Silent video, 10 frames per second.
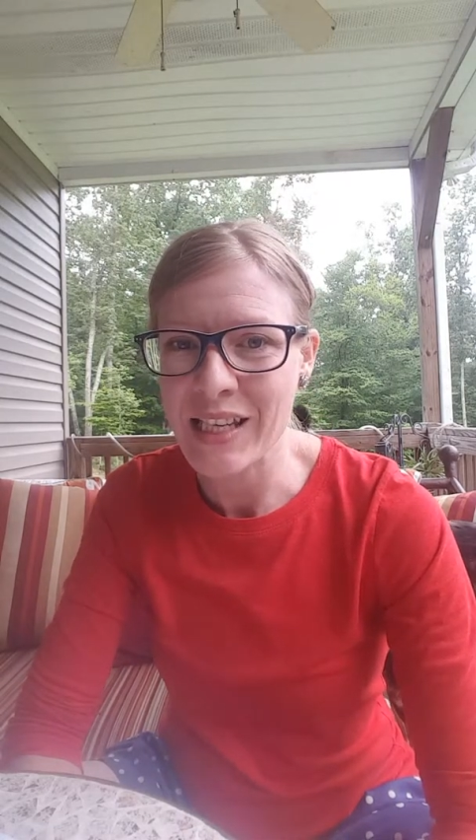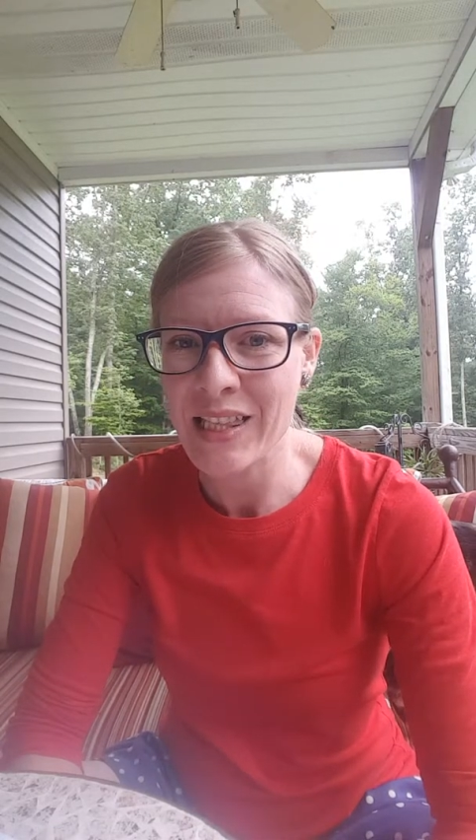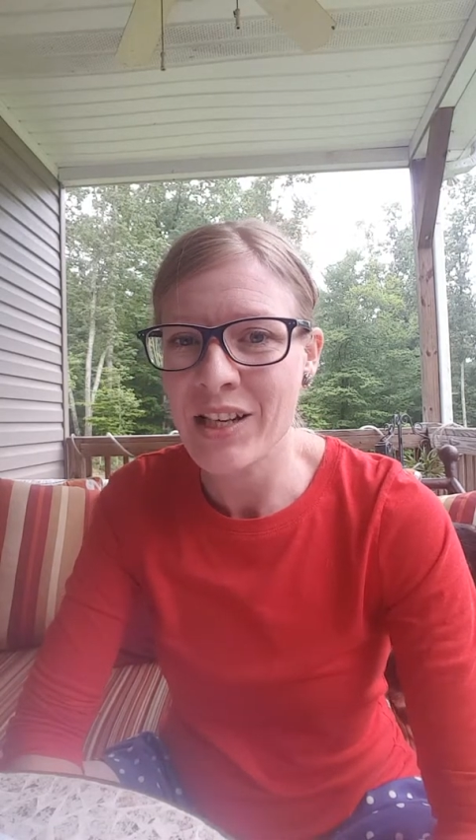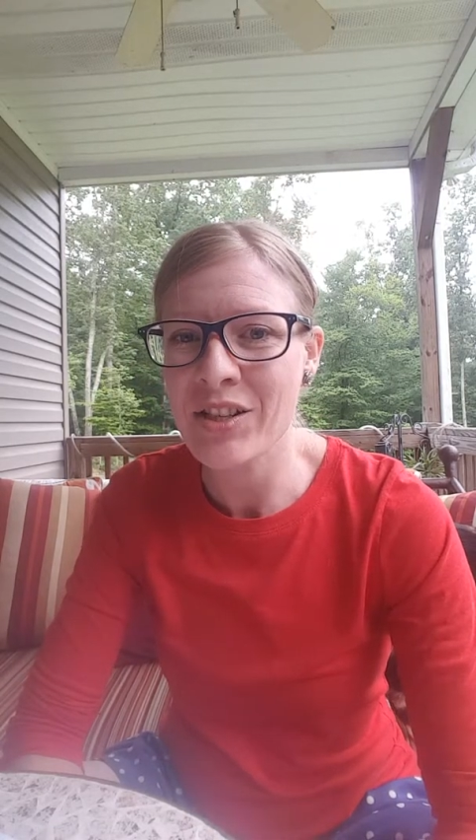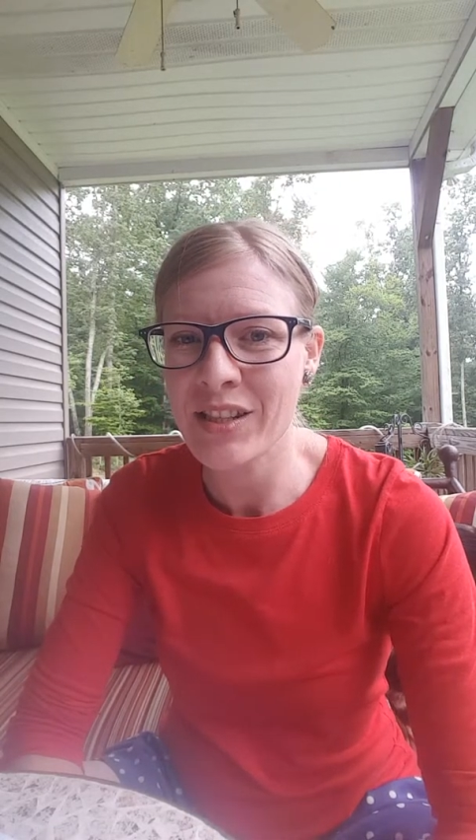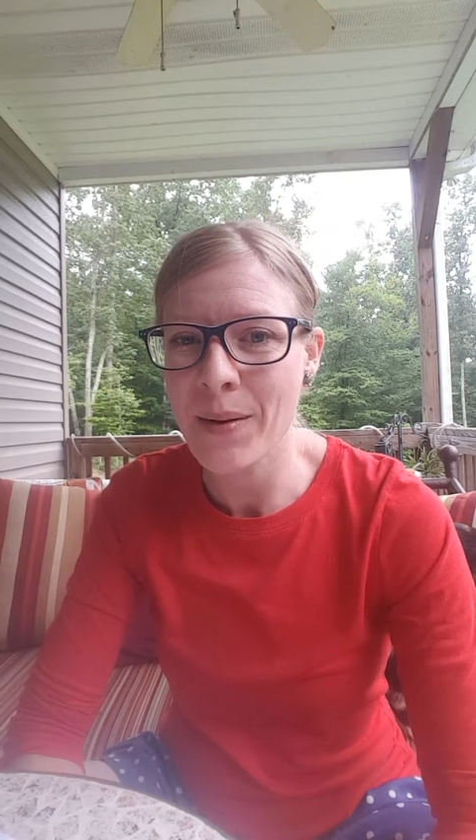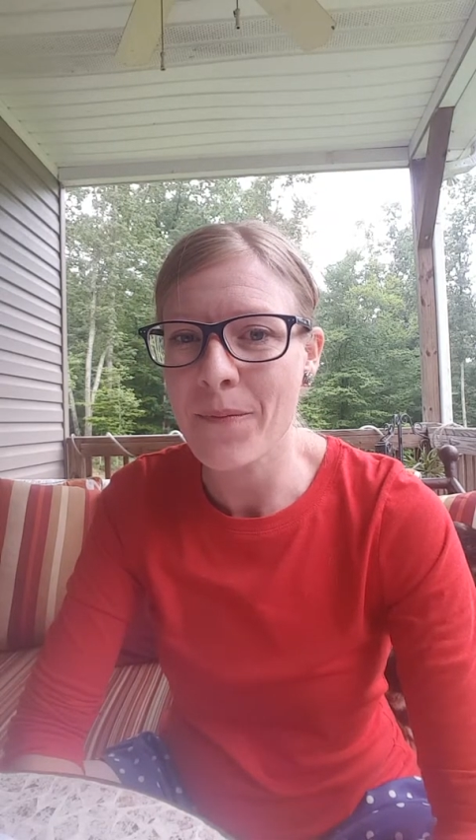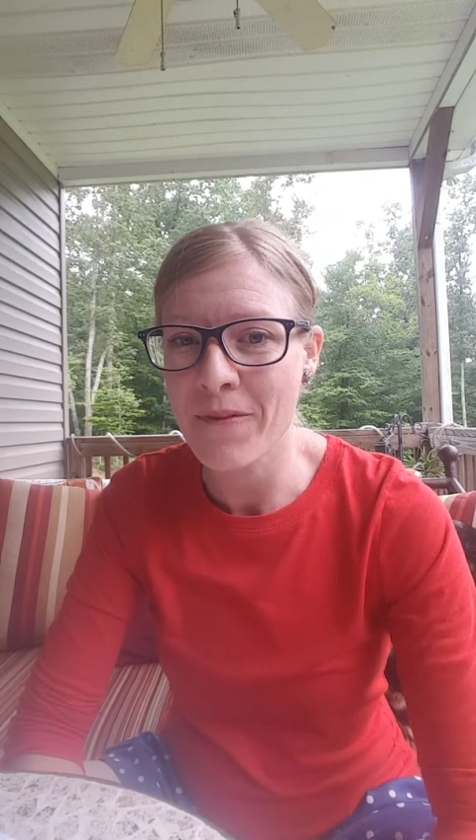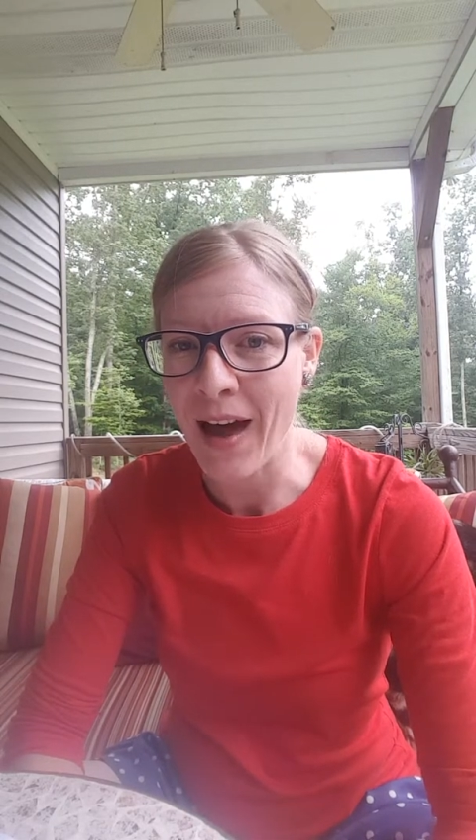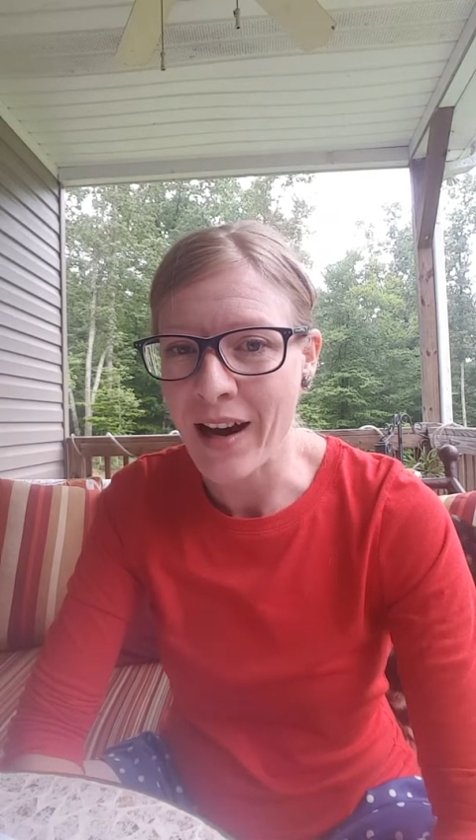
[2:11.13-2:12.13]
There's
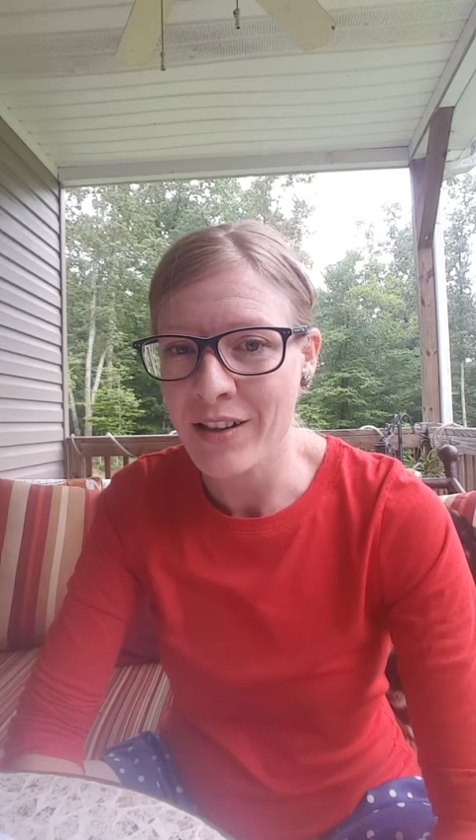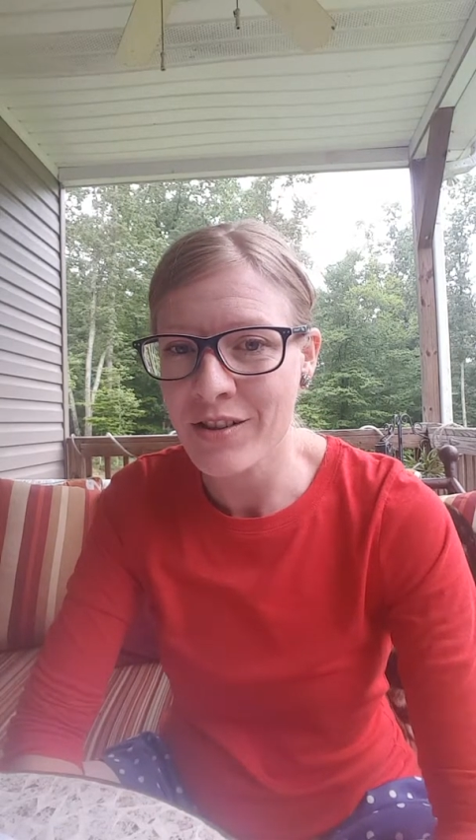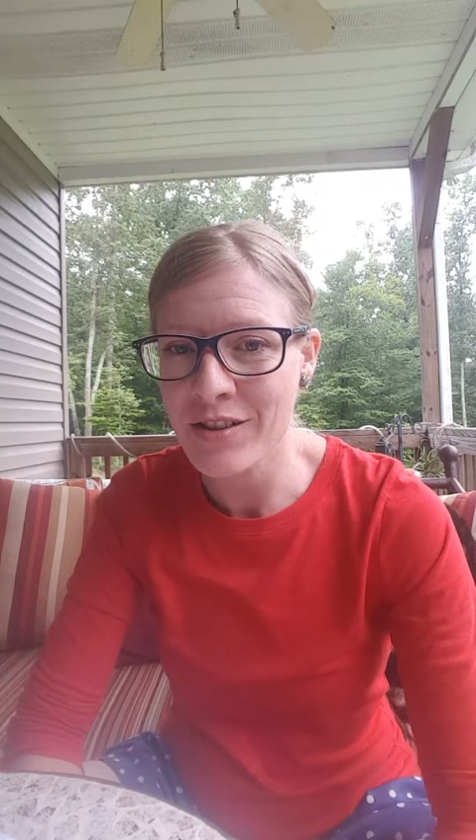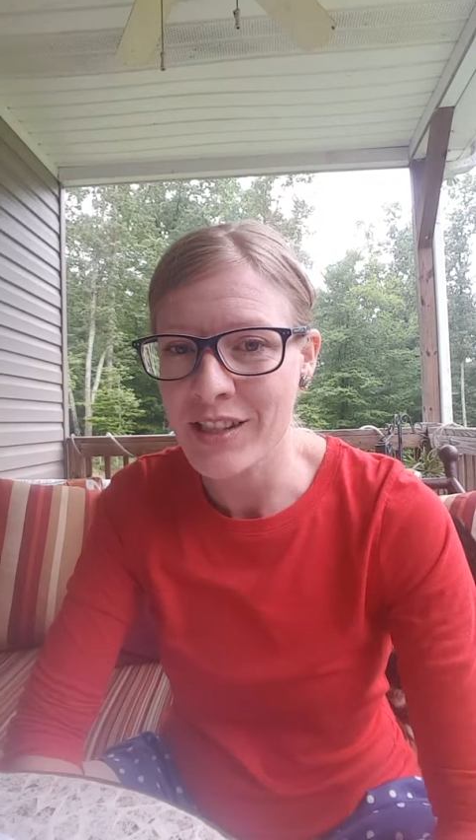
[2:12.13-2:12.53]
some factors